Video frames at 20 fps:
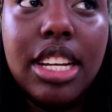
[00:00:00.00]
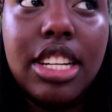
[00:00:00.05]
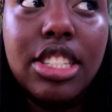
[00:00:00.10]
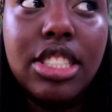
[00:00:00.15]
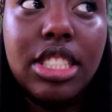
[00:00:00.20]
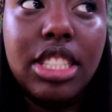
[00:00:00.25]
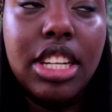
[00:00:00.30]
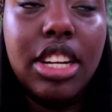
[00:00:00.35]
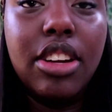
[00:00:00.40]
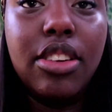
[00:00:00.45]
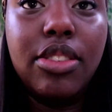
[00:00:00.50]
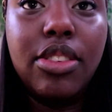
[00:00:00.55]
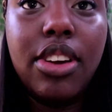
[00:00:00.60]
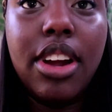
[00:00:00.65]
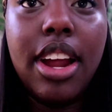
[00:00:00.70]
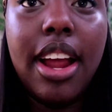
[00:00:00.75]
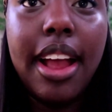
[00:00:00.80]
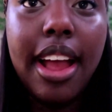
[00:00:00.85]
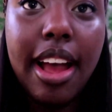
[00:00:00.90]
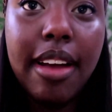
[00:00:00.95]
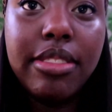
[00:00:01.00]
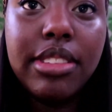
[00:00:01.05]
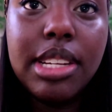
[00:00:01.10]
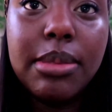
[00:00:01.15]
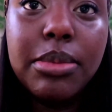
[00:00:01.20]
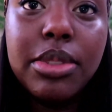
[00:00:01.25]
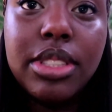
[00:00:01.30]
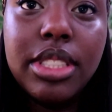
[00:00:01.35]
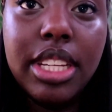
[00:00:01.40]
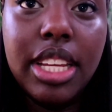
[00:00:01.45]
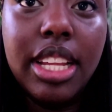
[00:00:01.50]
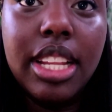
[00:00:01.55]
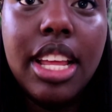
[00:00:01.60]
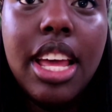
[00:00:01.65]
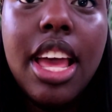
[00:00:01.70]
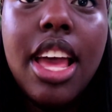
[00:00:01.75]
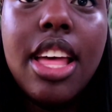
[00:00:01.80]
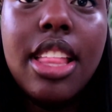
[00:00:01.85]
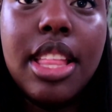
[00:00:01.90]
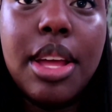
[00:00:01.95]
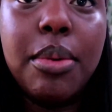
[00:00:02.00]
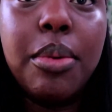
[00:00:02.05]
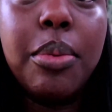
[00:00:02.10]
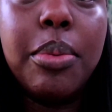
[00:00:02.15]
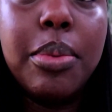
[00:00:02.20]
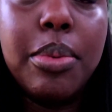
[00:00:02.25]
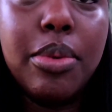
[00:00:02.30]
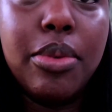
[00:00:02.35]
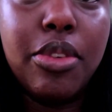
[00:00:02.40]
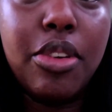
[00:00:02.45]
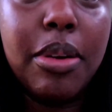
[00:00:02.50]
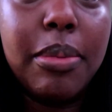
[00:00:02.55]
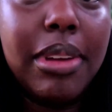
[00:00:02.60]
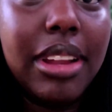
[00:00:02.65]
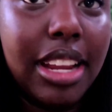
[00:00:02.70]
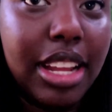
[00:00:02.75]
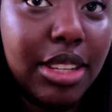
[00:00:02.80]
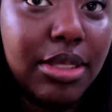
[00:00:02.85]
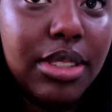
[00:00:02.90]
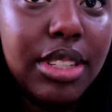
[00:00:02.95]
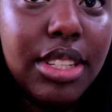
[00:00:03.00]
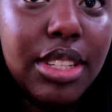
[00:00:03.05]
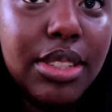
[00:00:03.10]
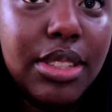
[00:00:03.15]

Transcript: a cheer for a halftime routine that we'll be performing next week,